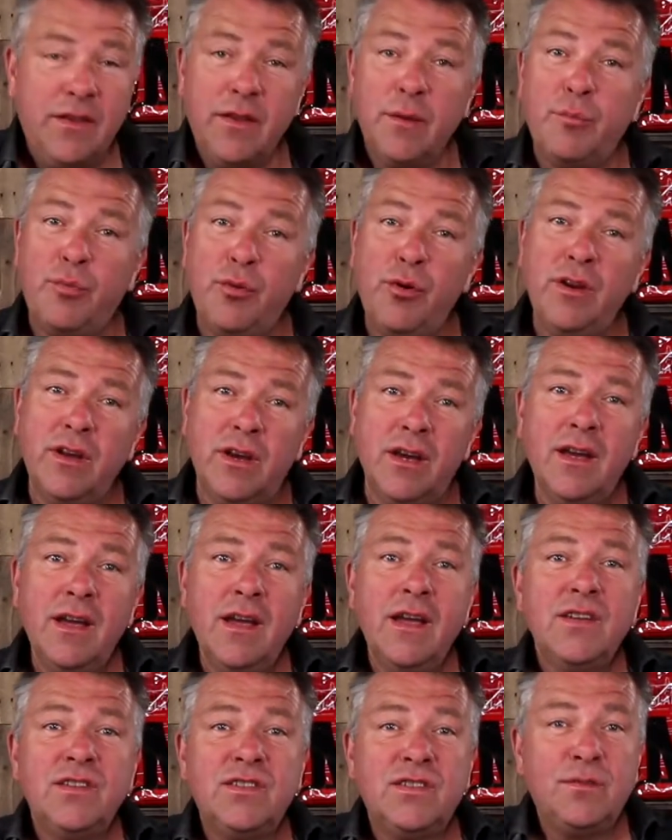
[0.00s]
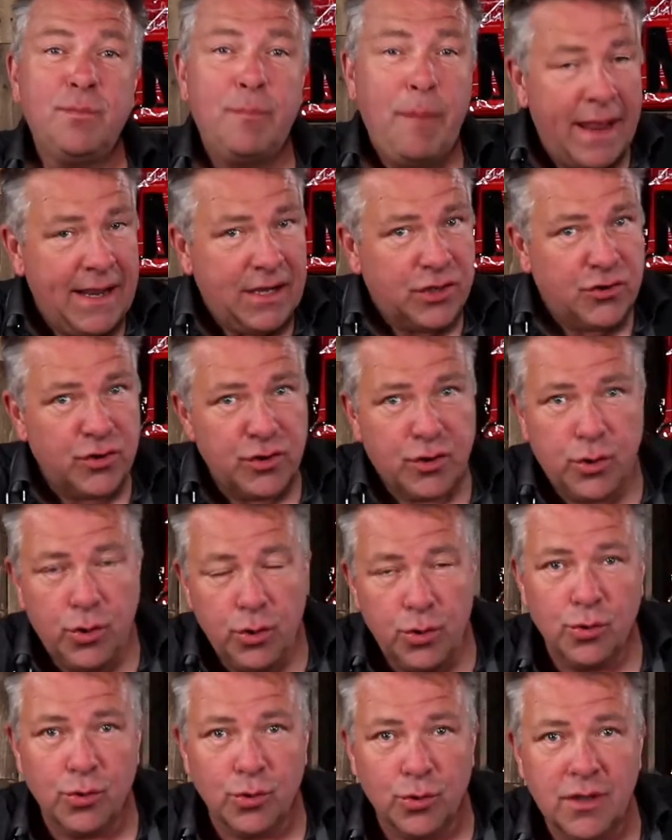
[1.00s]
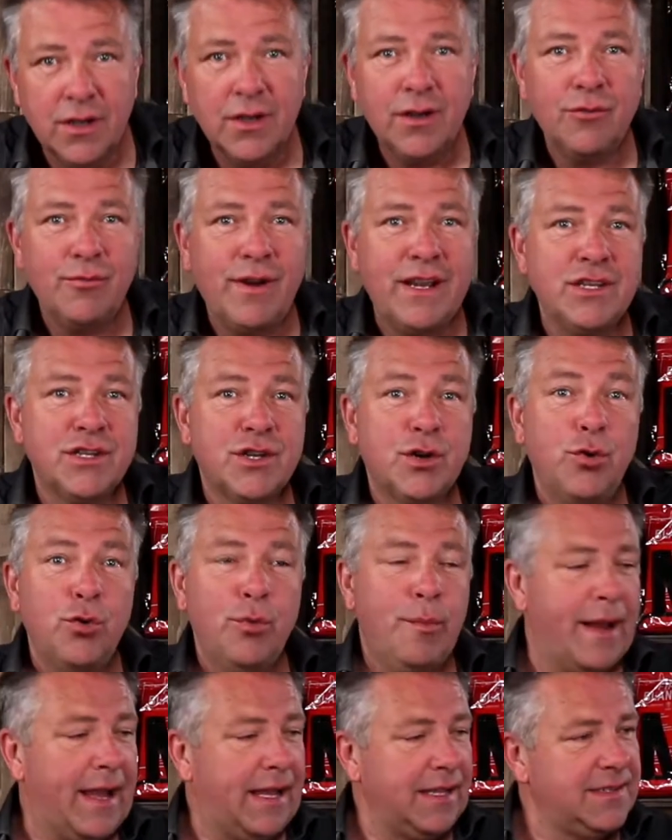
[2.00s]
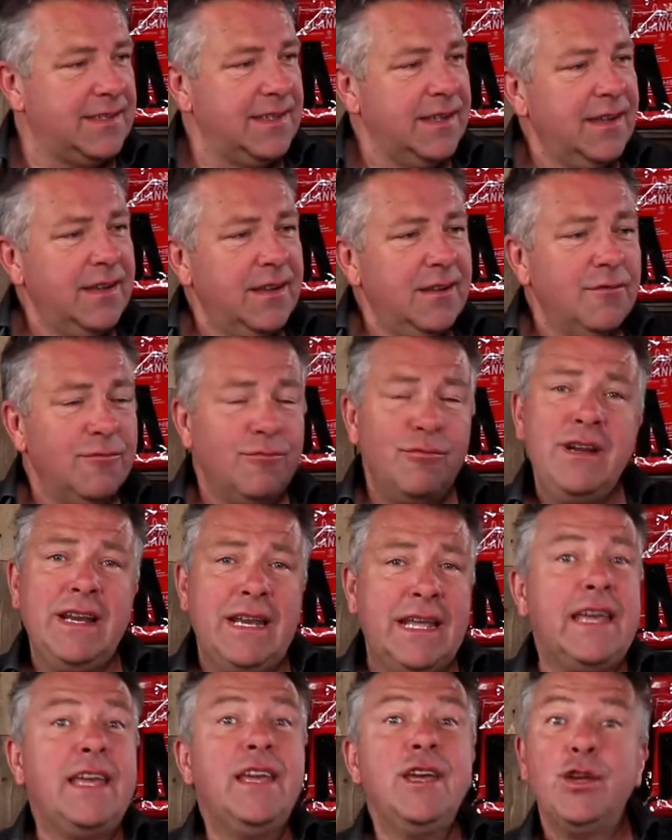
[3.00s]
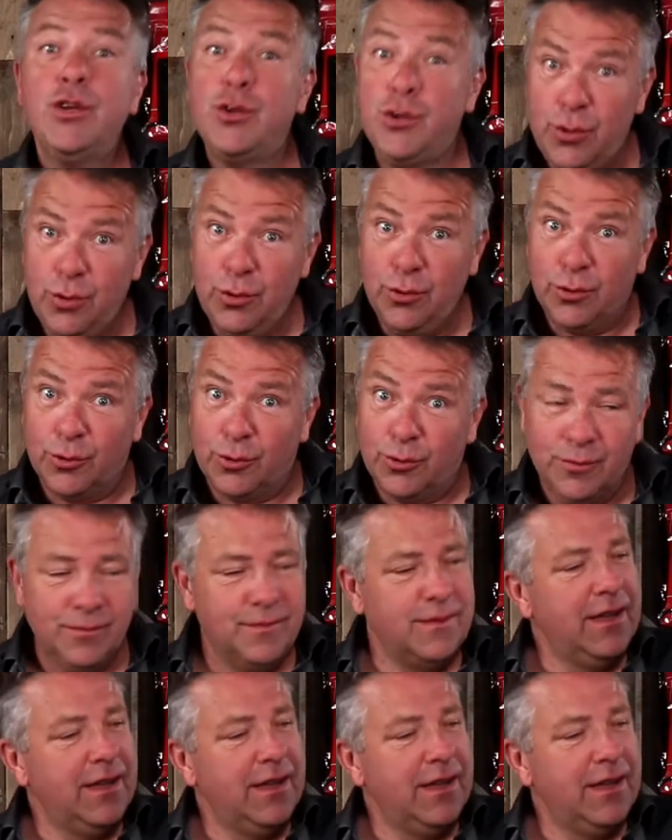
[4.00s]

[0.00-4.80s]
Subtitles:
at the Brunner Spectracool range of cool bags. Really cool.